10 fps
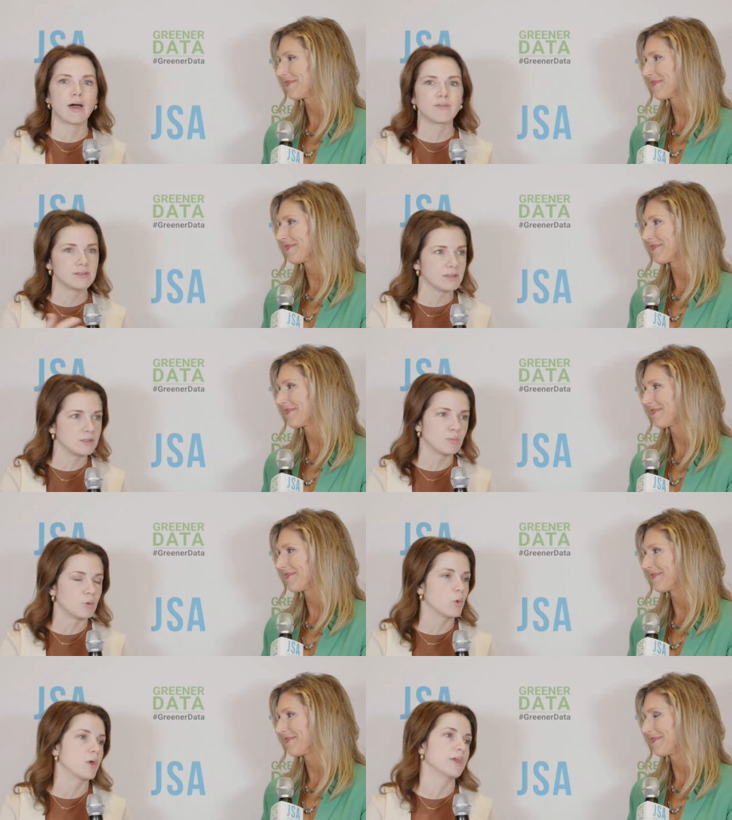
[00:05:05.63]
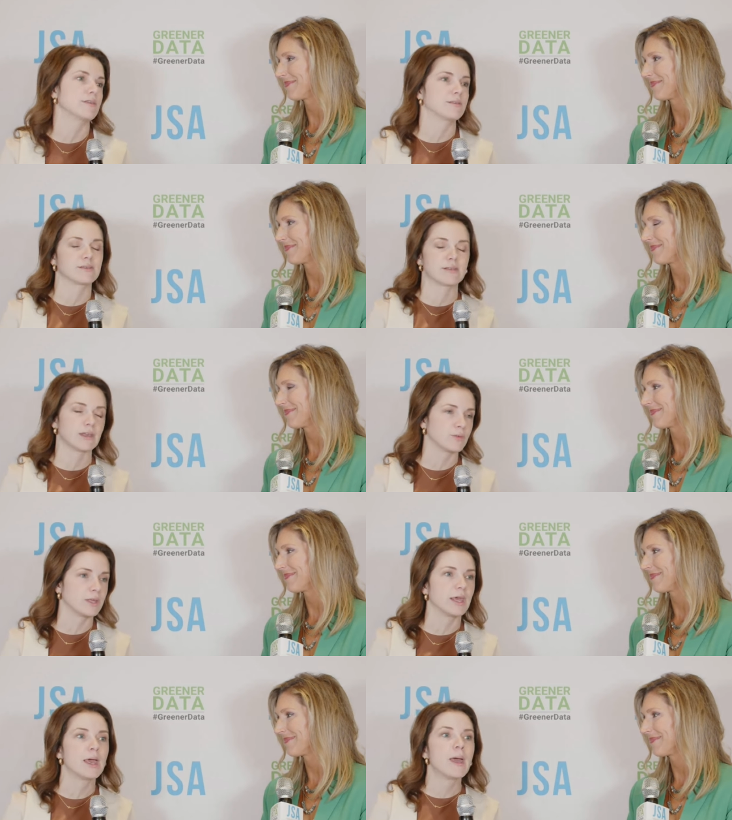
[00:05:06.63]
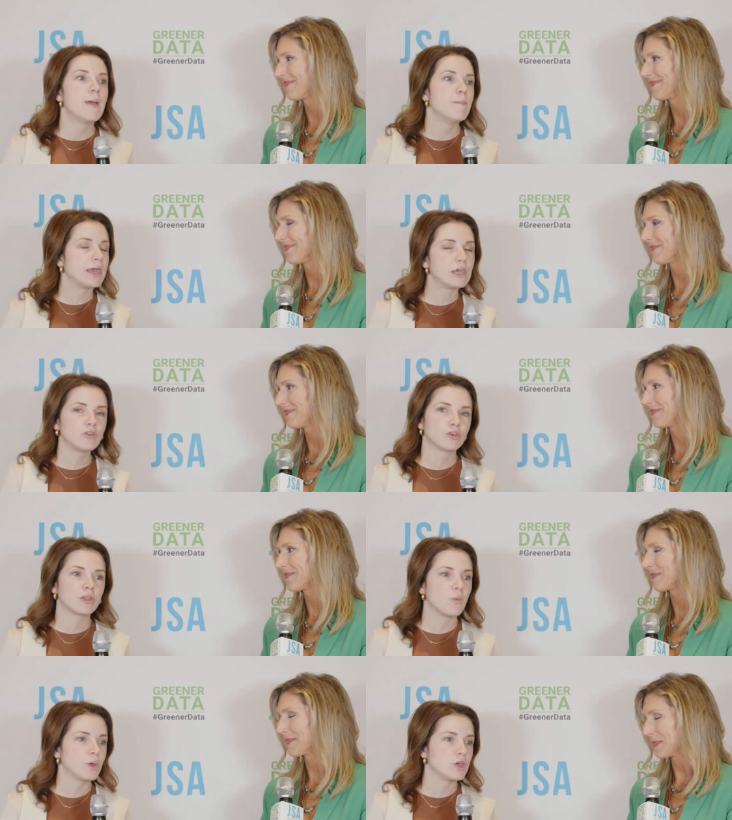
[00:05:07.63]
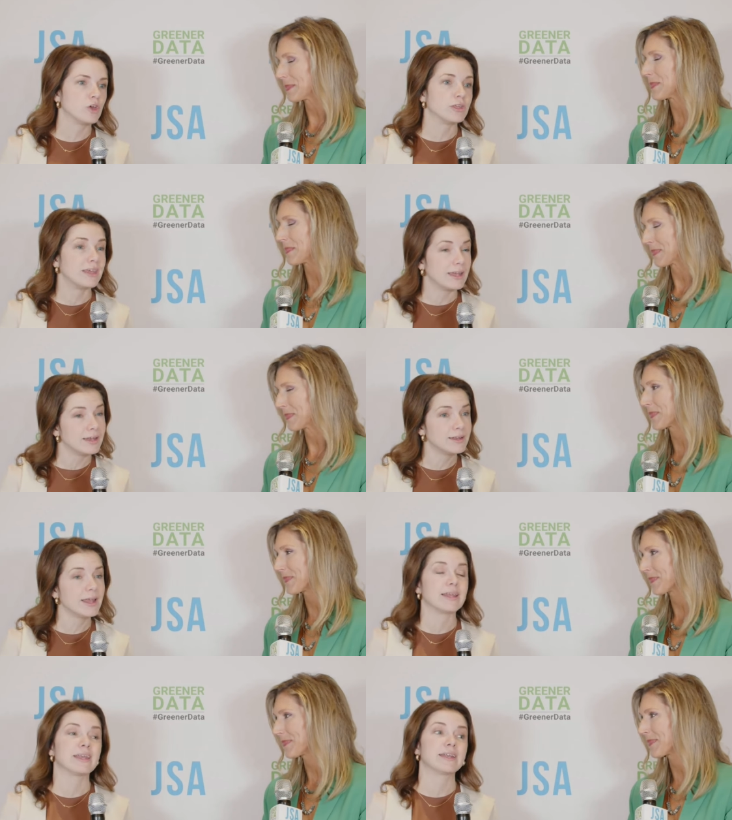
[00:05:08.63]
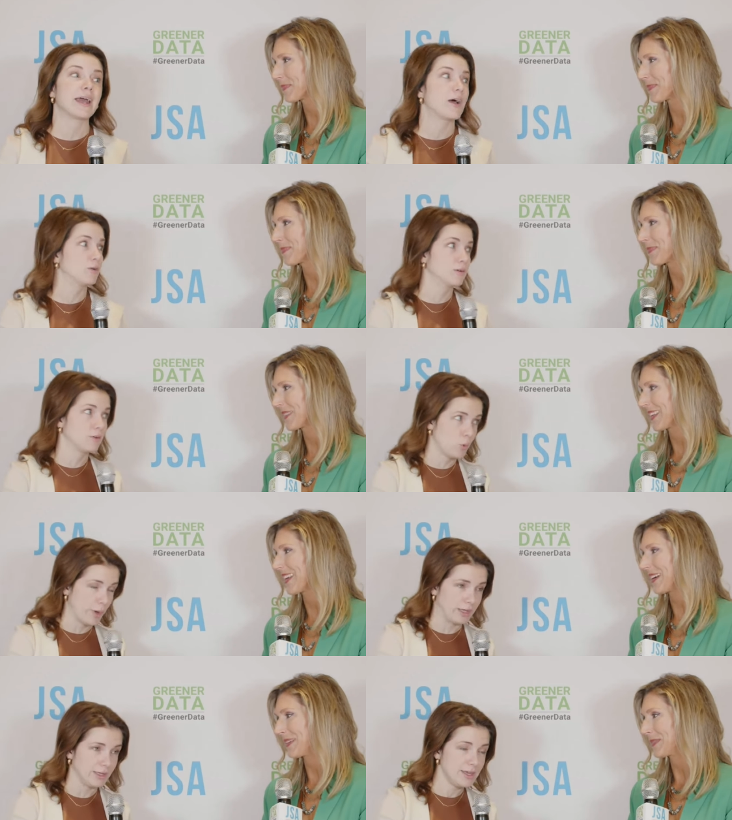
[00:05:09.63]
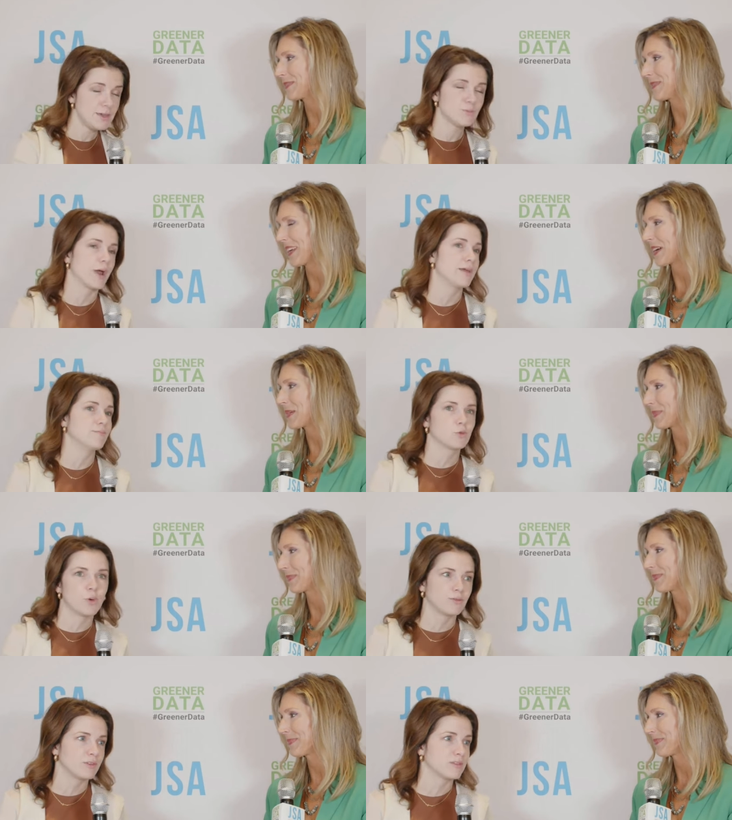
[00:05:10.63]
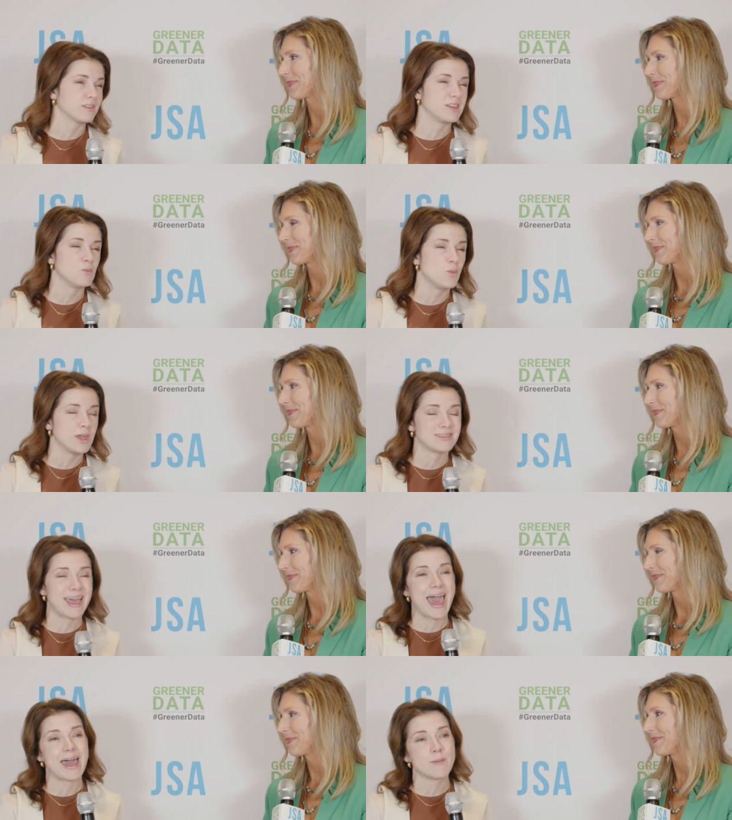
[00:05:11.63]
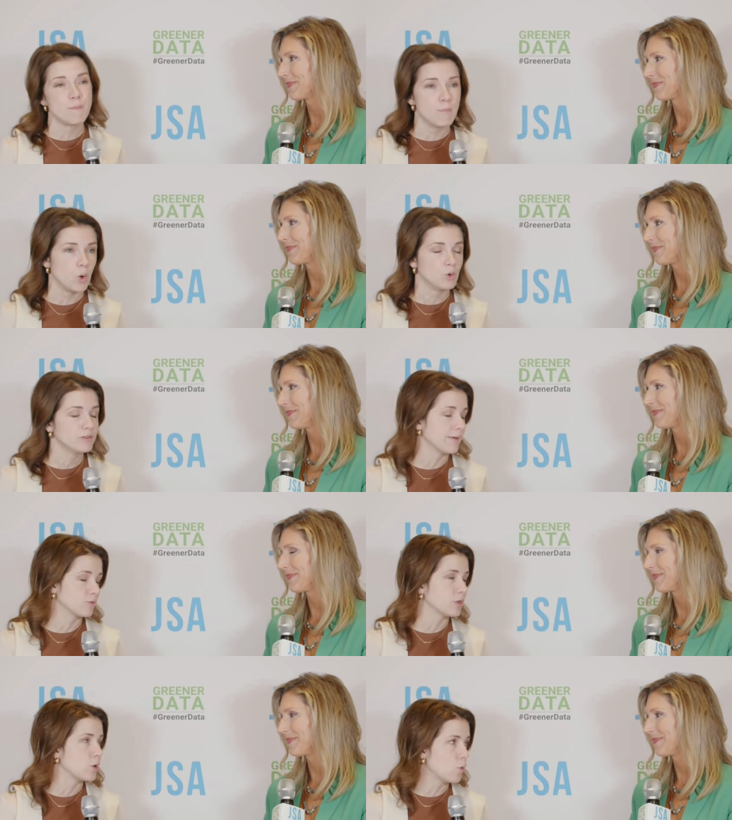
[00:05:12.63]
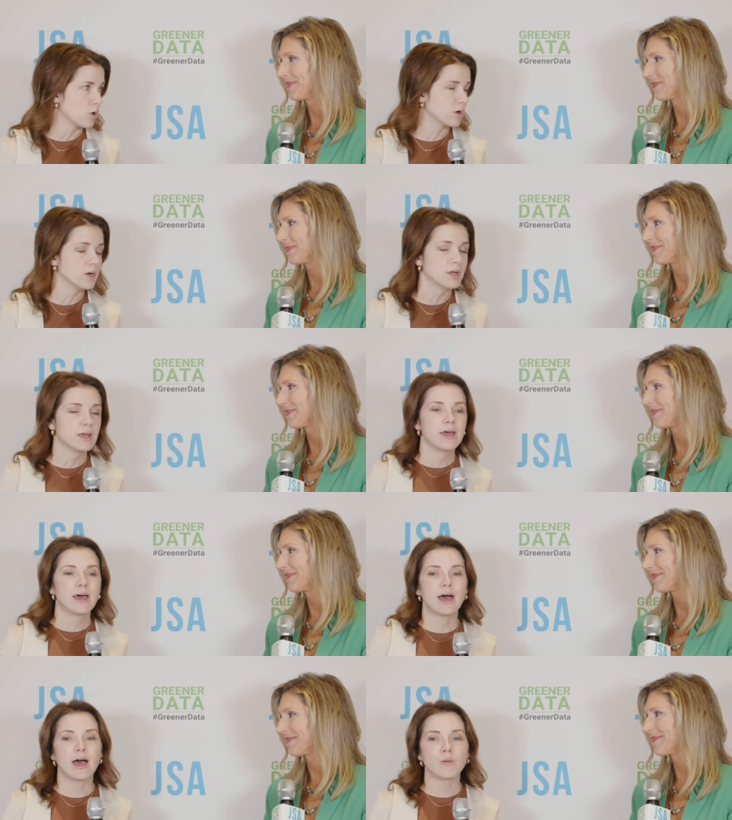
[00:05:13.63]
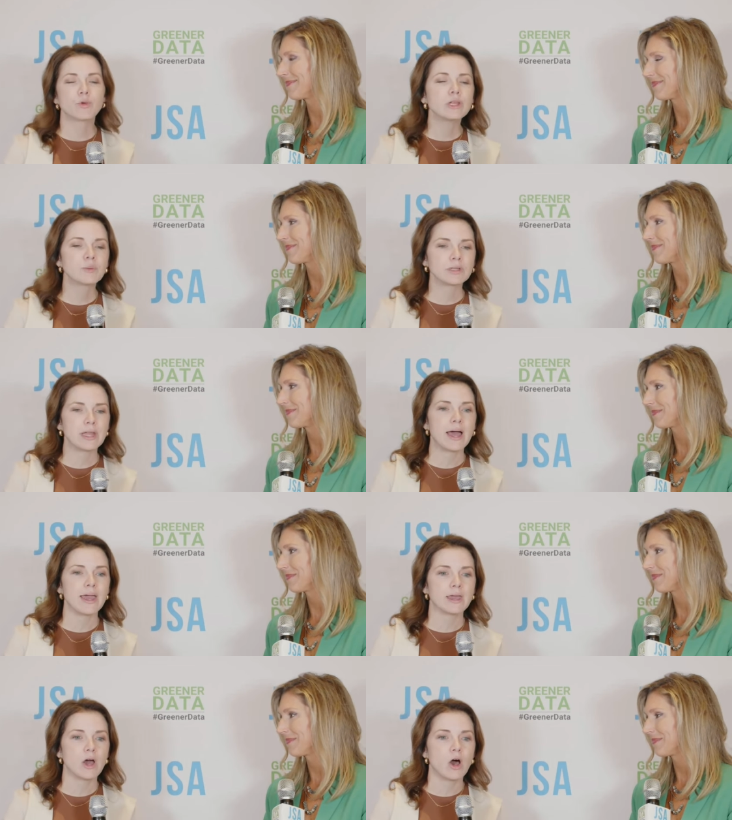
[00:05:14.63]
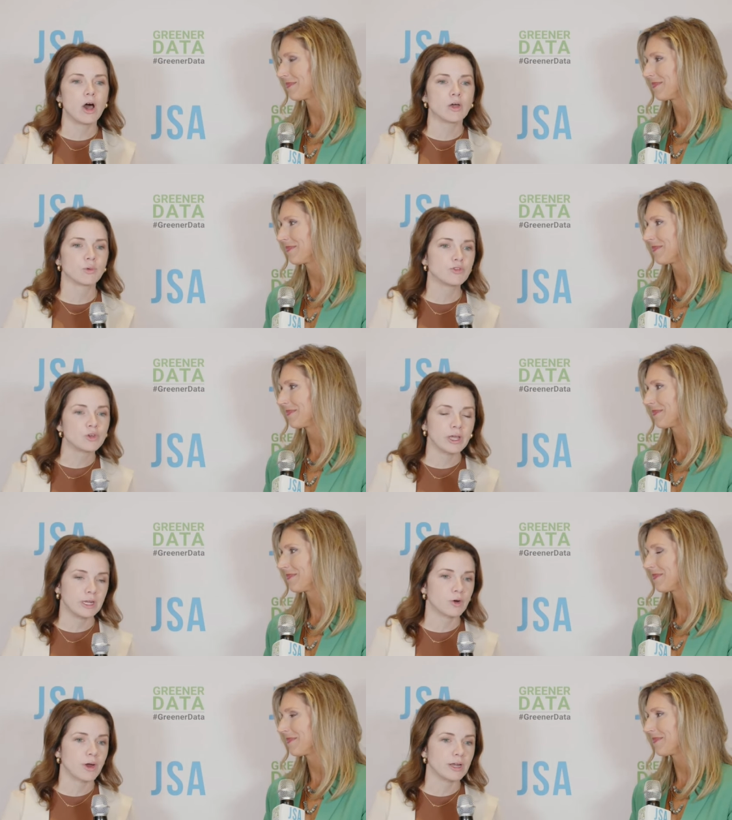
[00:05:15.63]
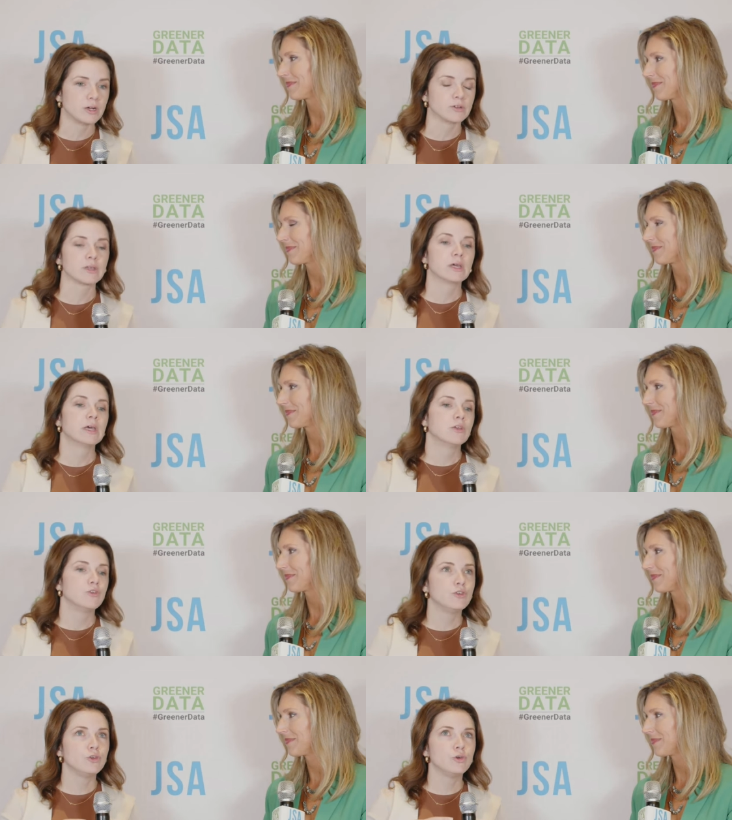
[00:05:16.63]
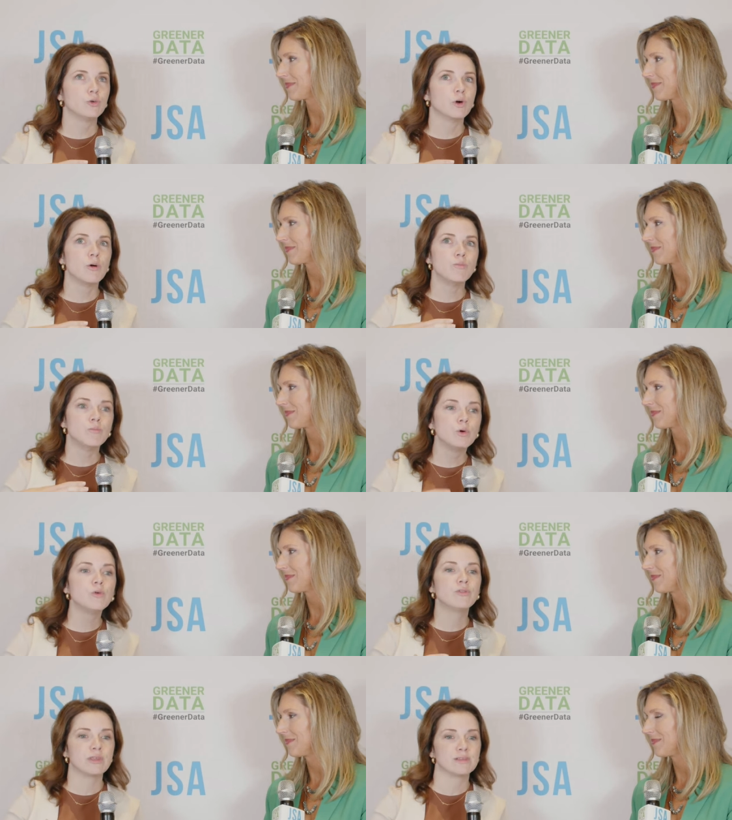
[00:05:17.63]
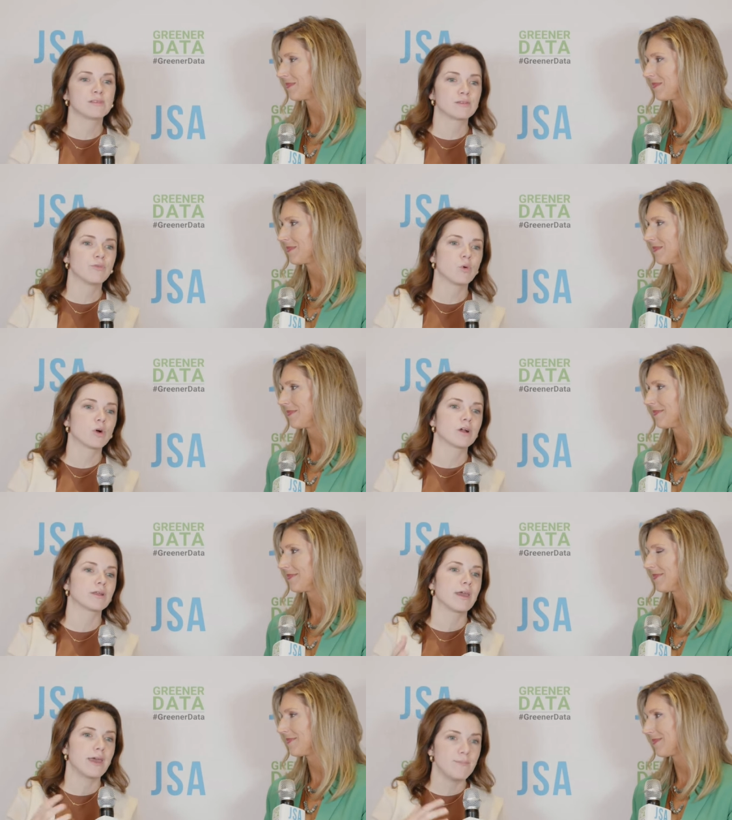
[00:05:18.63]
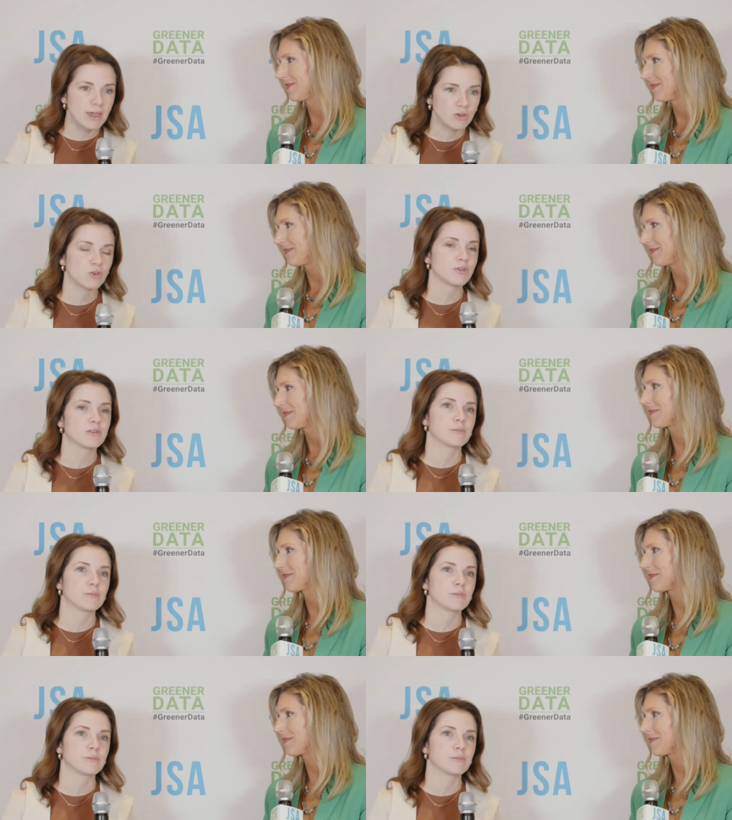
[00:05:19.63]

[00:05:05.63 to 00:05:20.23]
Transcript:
Speaker 1: obviously, deploying it successfully, making sure that we could get it and get it out quickly, right? 12 to 16 weeks at most after the order, um, really relying on regional integrators to move this system forward and make sure the